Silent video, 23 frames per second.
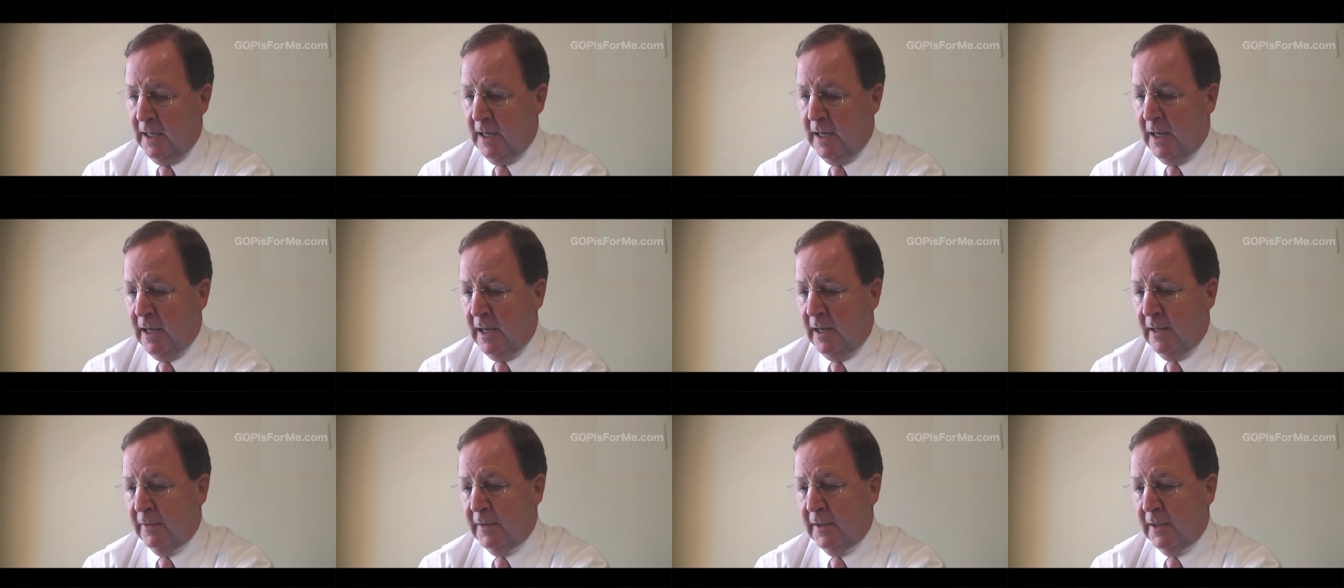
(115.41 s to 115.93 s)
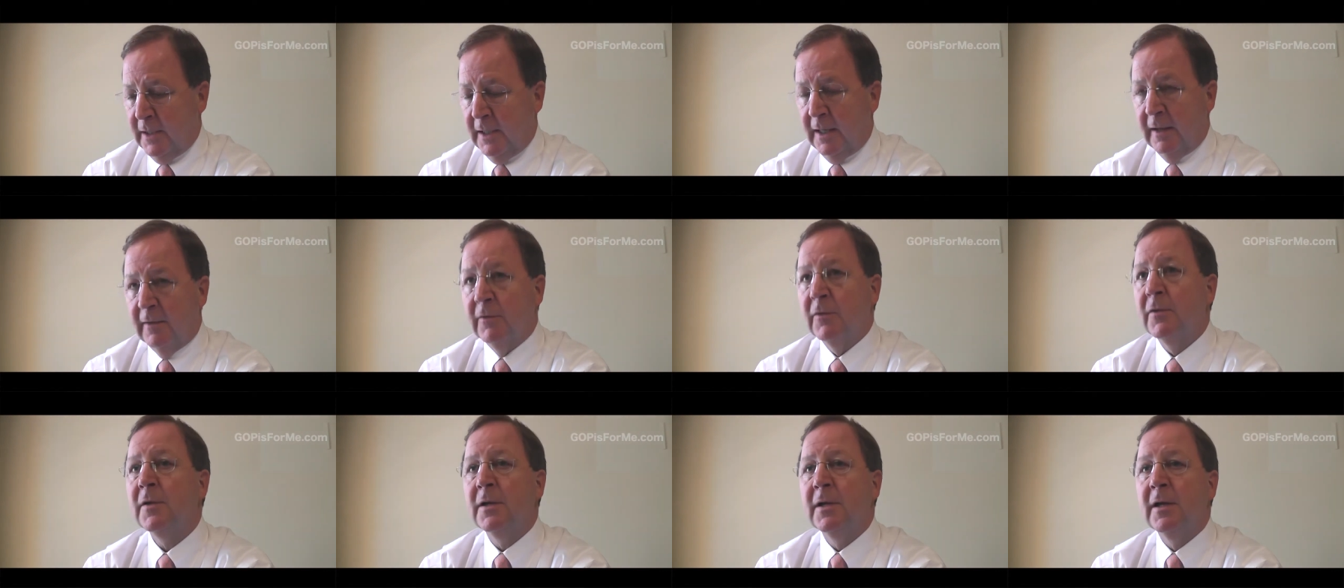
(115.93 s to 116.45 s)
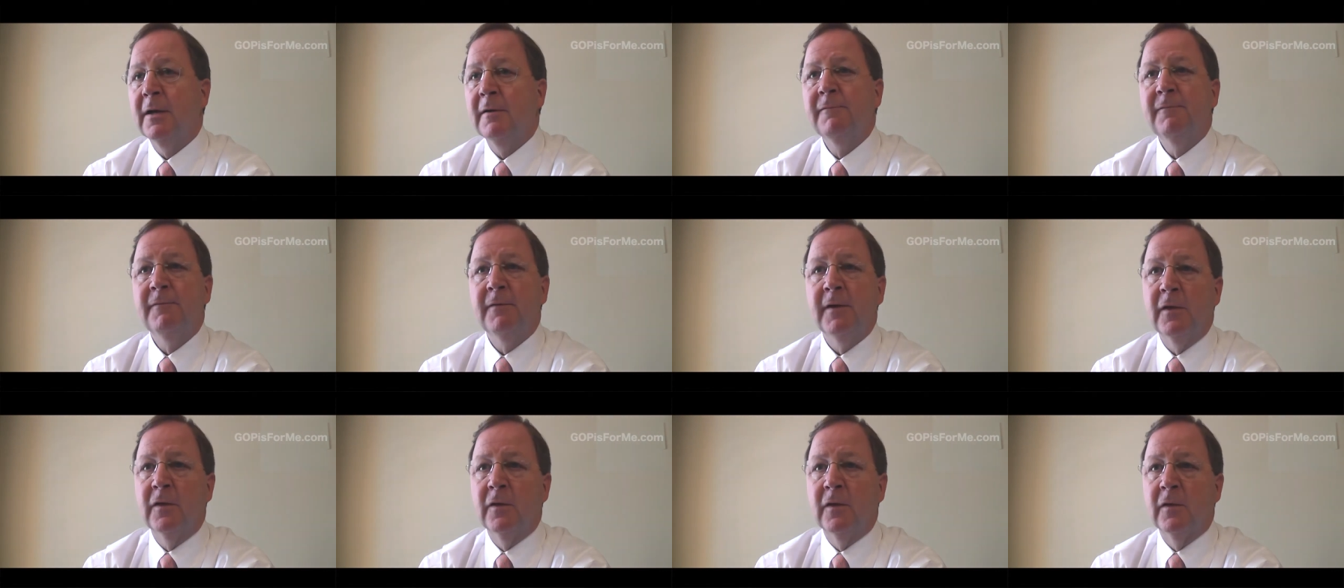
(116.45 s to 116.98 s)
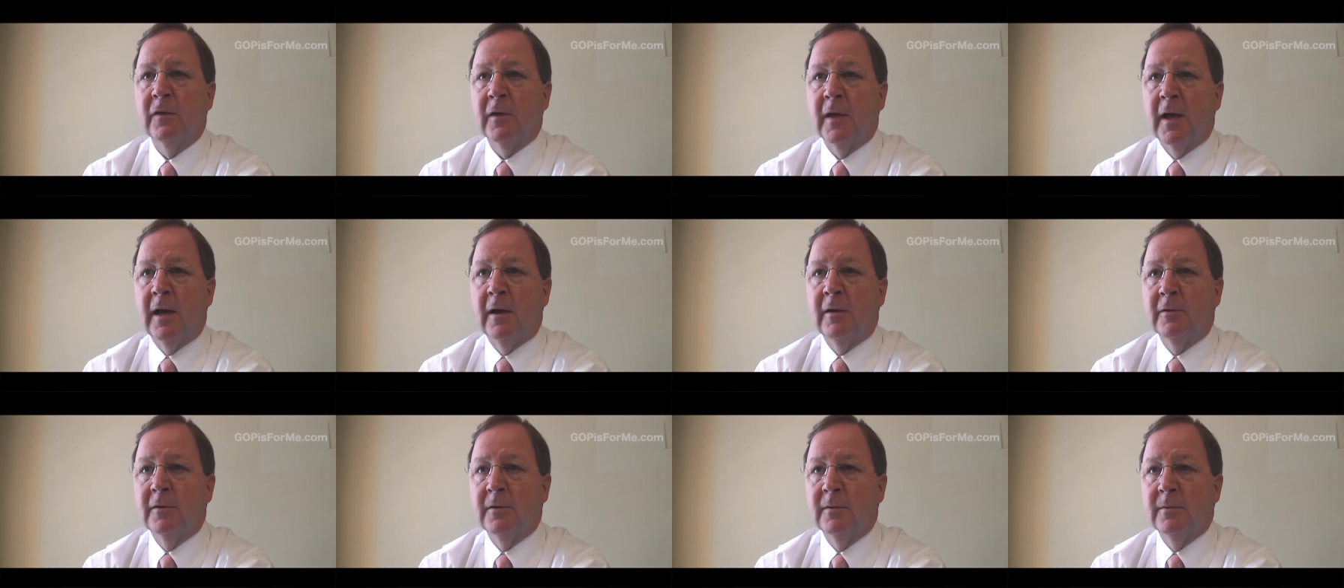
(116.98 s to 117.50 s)
uh, that gives enough visas
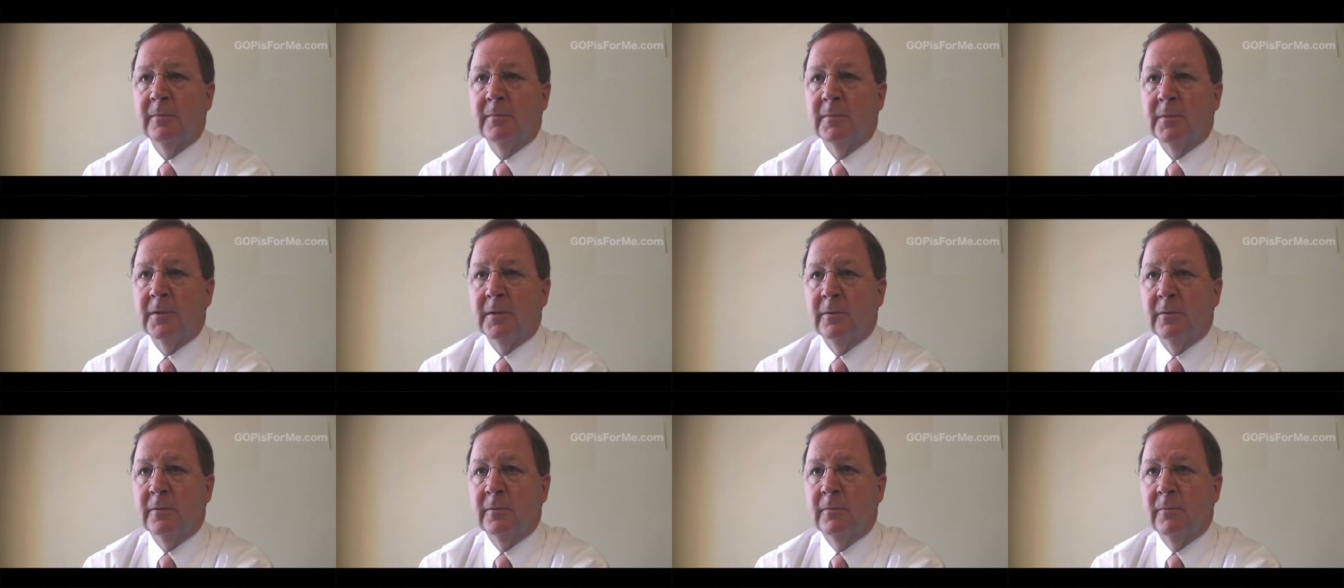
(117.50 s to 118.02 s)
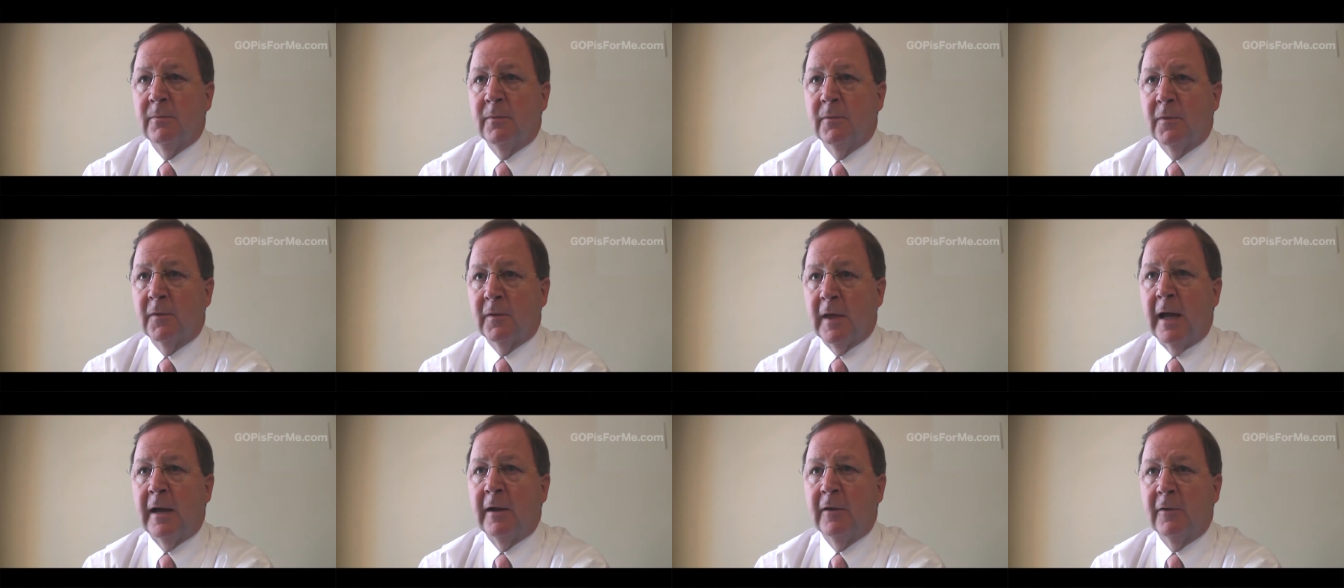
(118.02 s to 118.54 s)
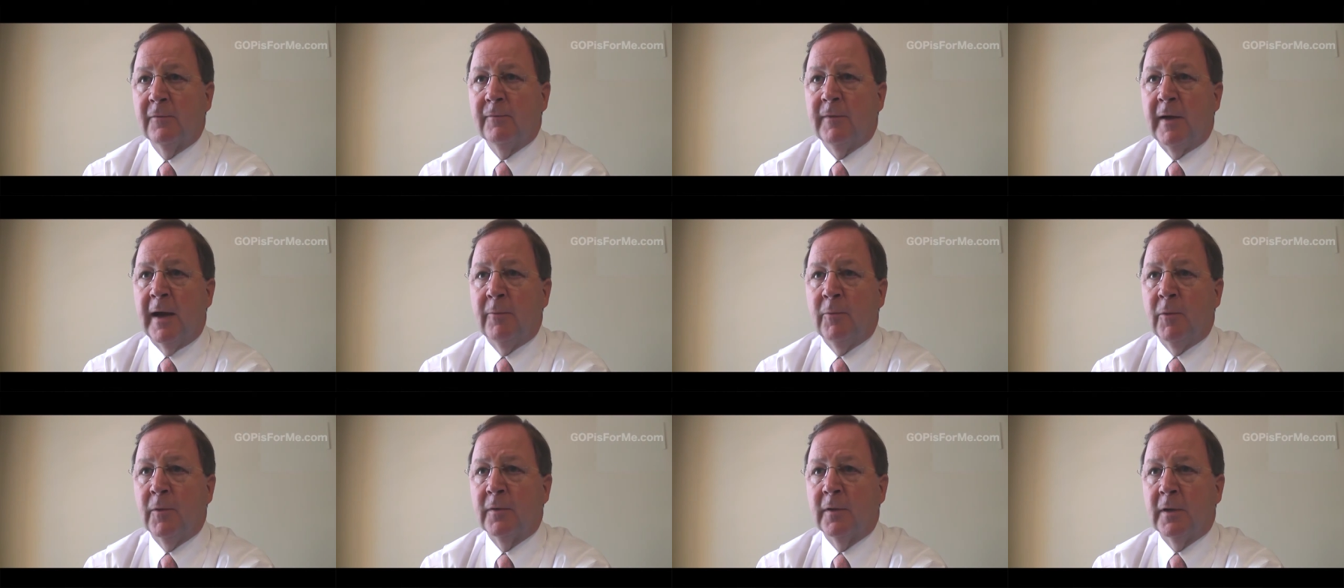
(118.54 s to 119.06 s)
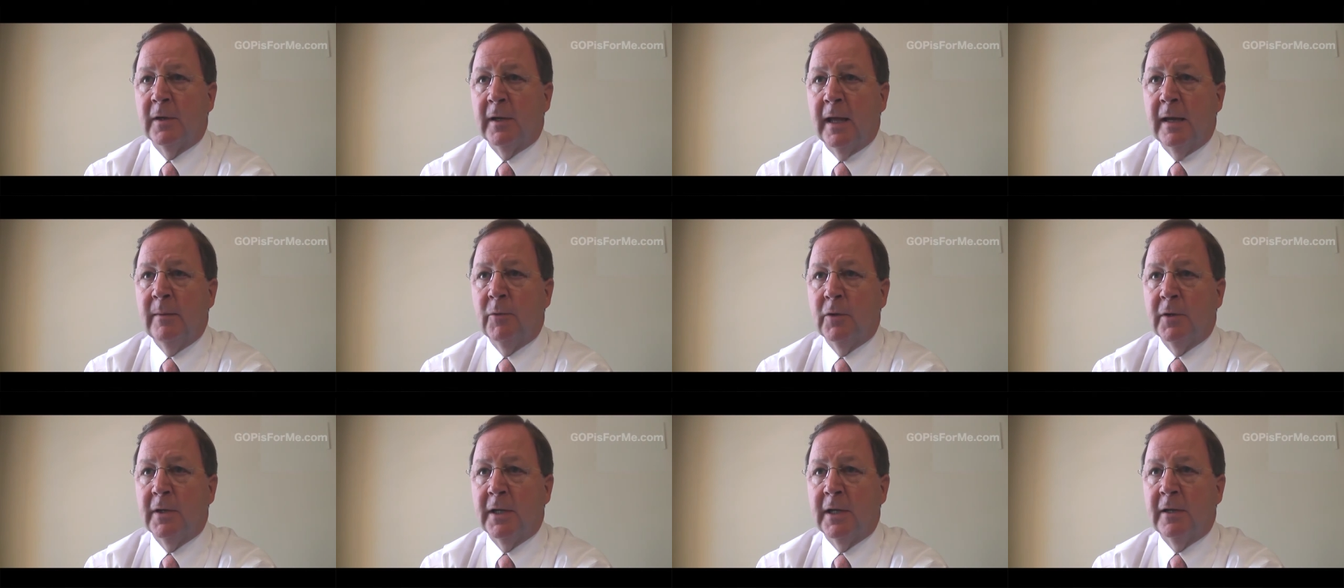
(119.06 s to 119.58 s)
out to, to satisfy what the
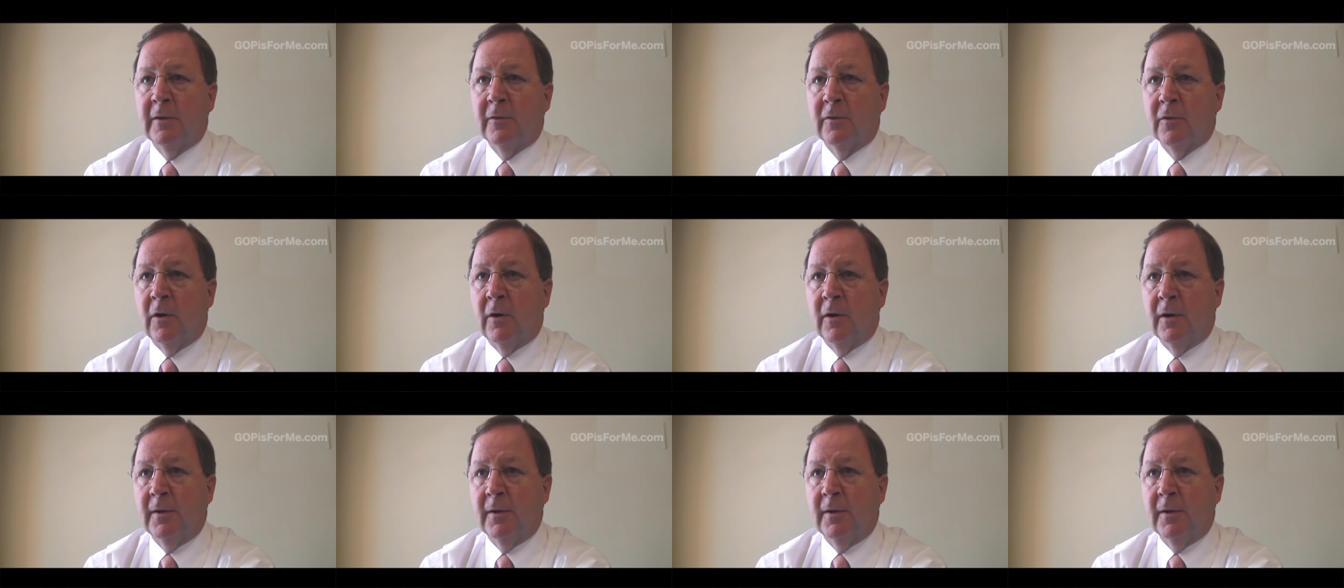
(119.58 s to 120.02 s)
labor needs are